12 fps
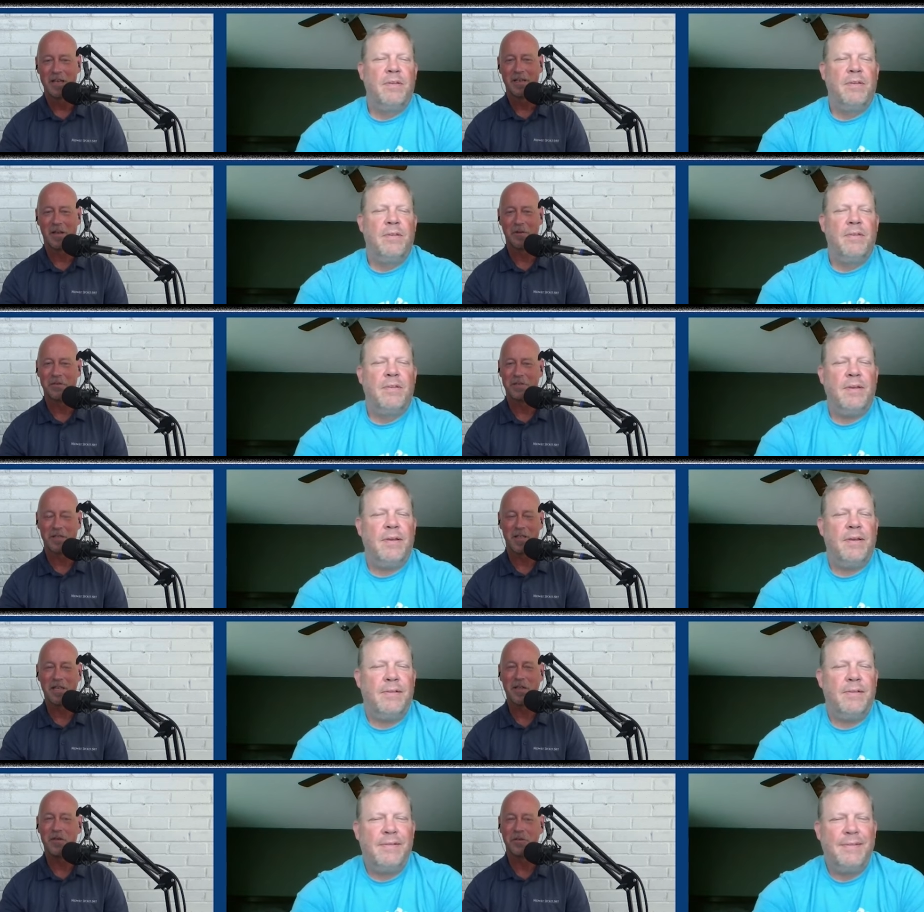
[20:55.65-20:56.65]
Speaker 1: Coach,
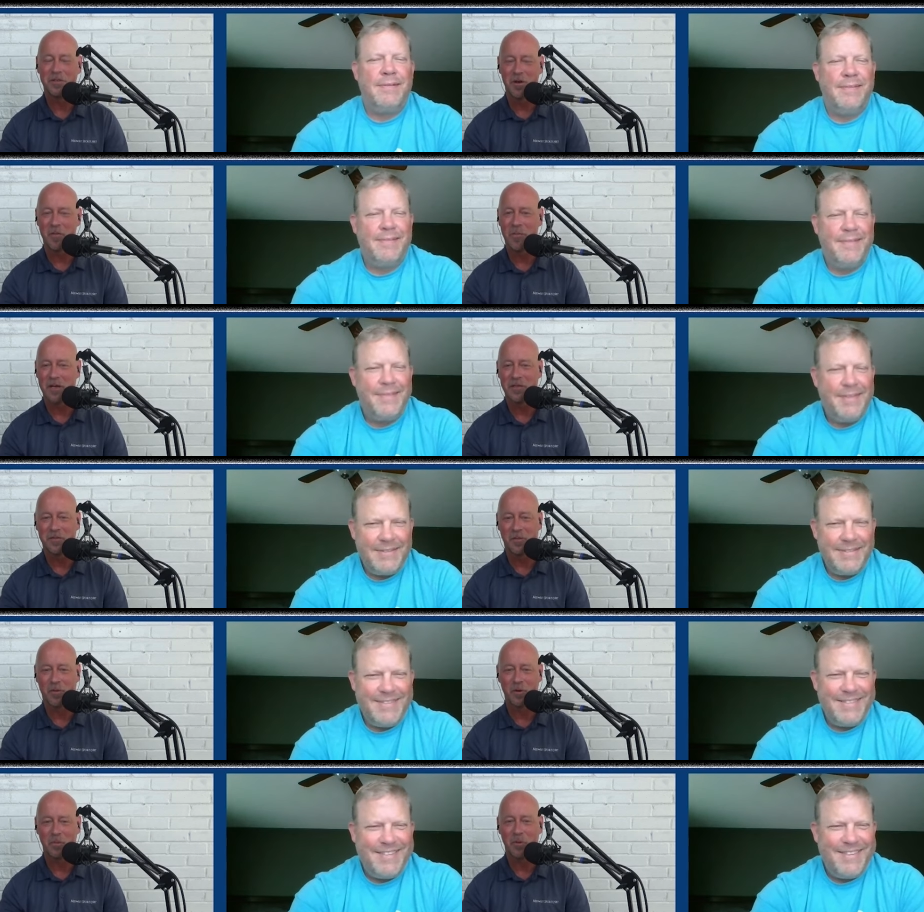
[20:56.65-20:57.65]
thank you so much
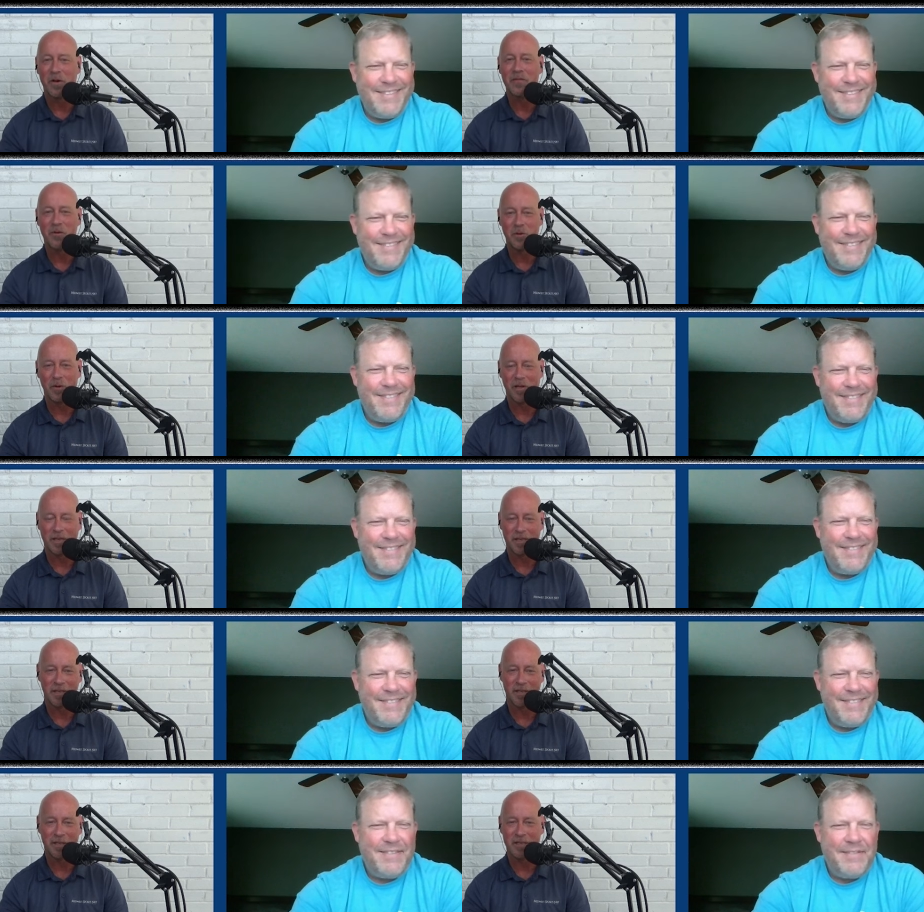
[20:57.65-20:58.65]
for previewing
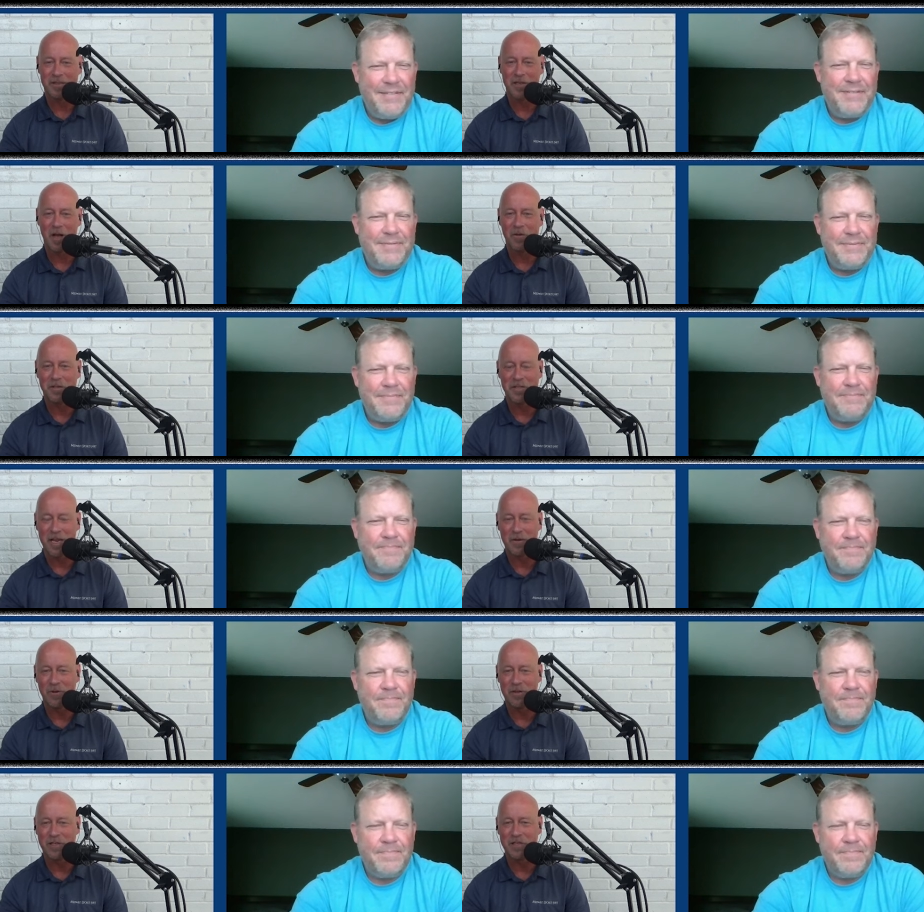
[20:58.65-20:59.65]
uh, Dakota State
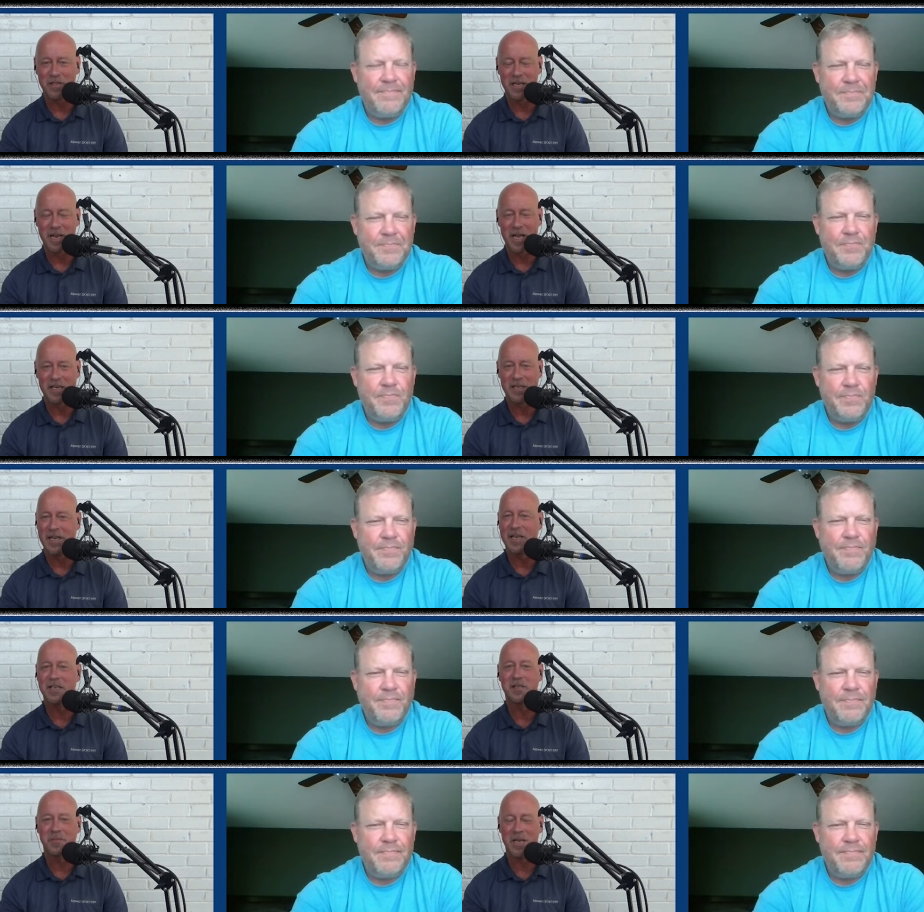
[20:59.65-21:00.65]
with us today, taking
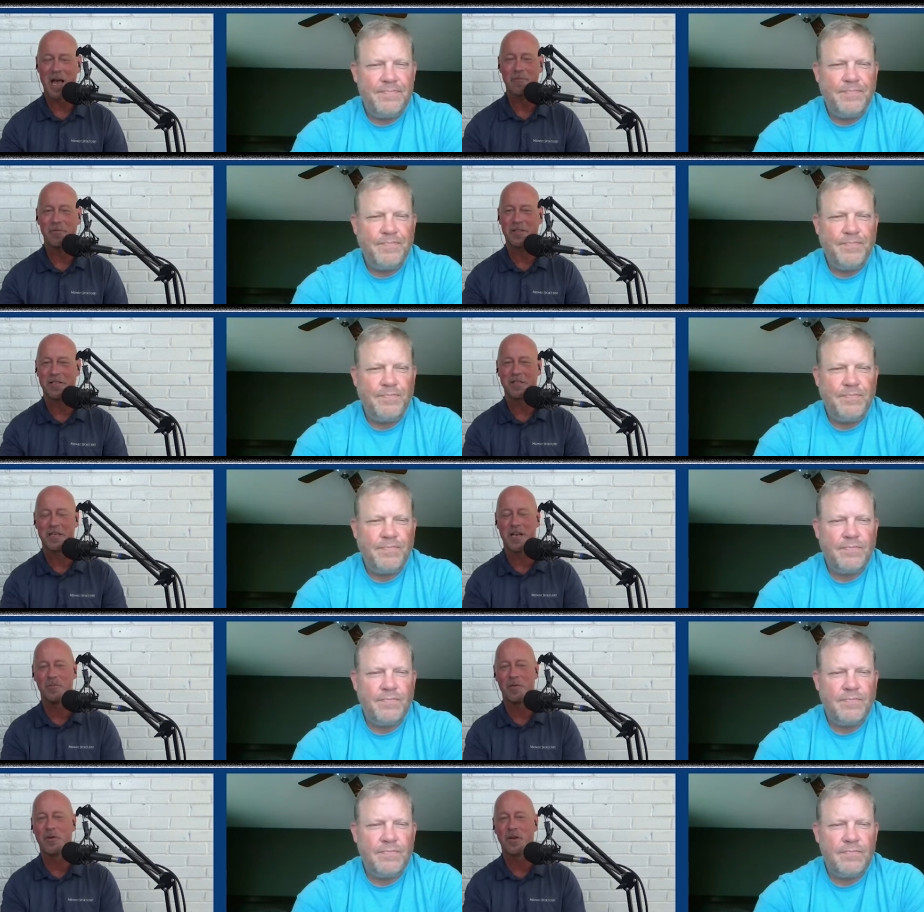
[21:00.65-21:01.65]
some time with us today.
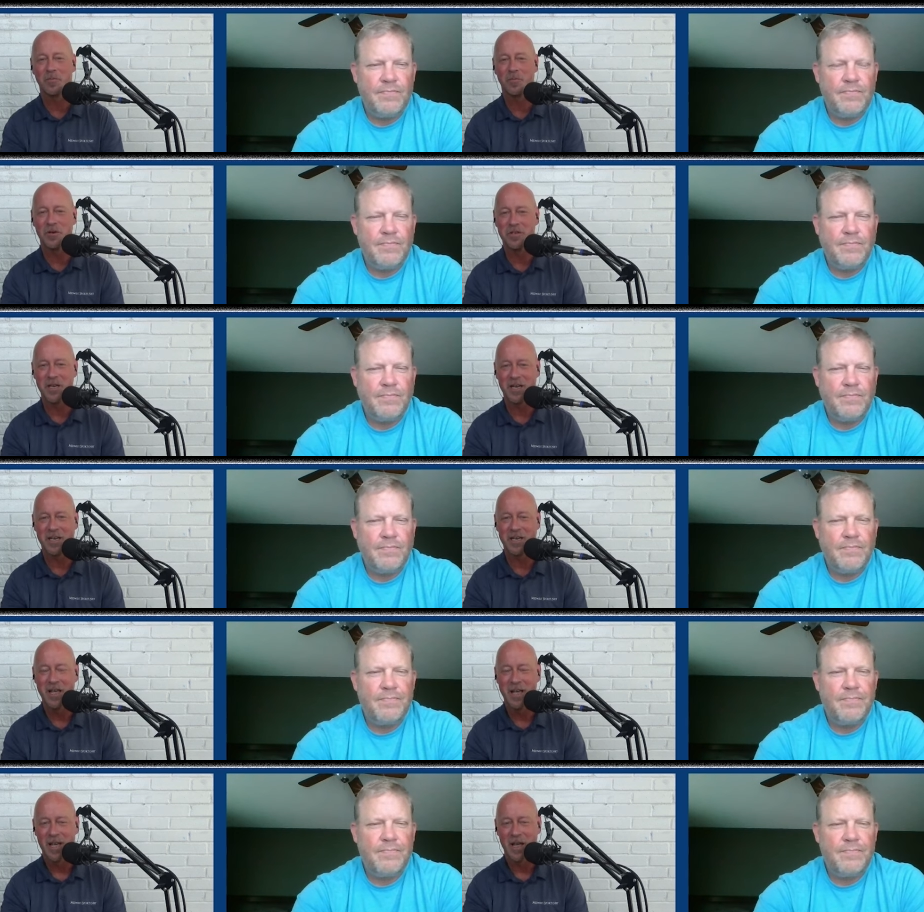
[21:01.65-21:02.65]
We really appreciate it,
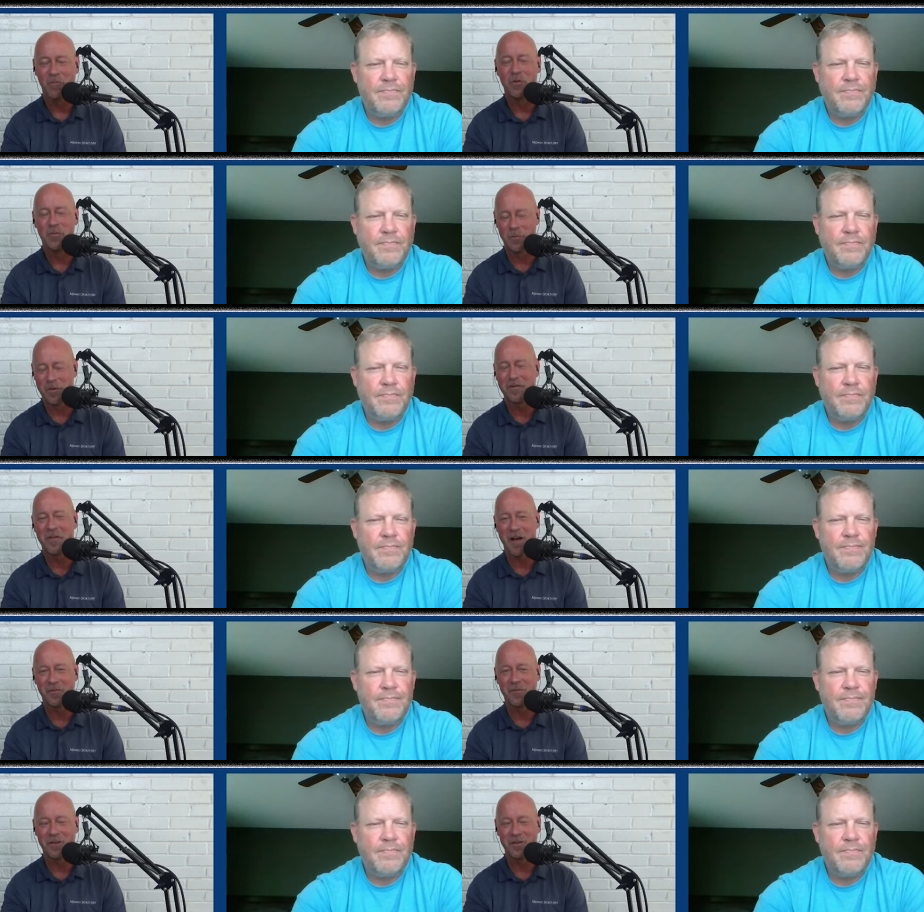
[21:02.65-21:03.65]
and we will be
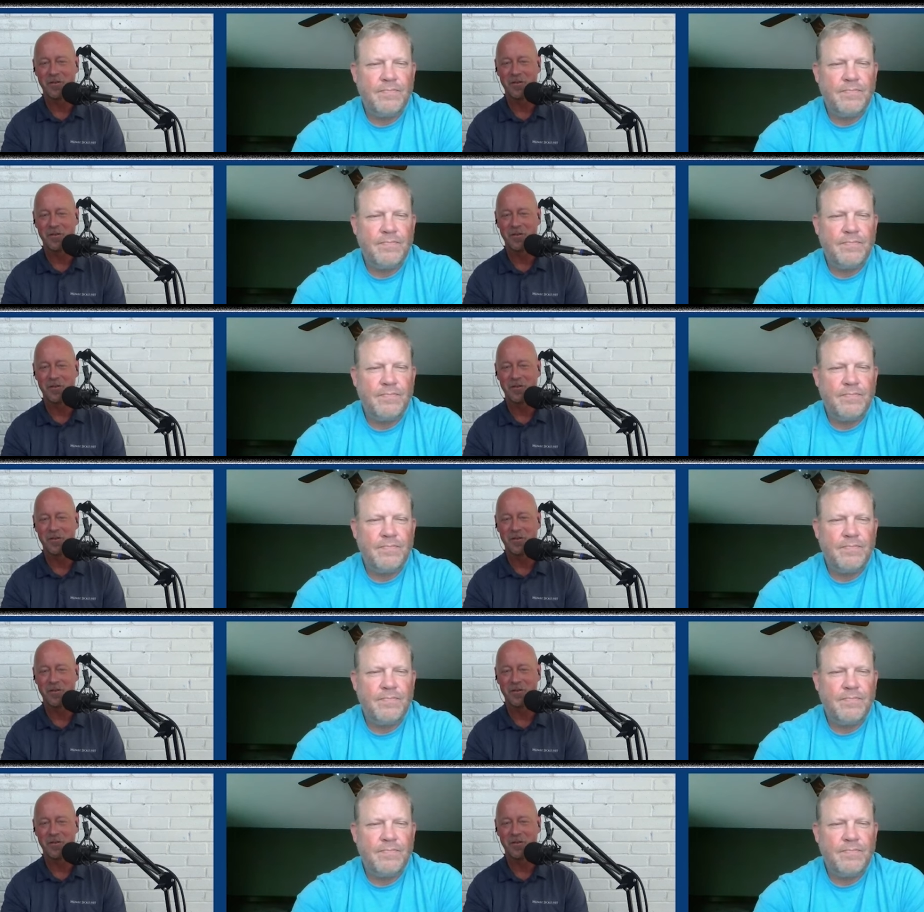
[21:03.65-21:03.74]
following you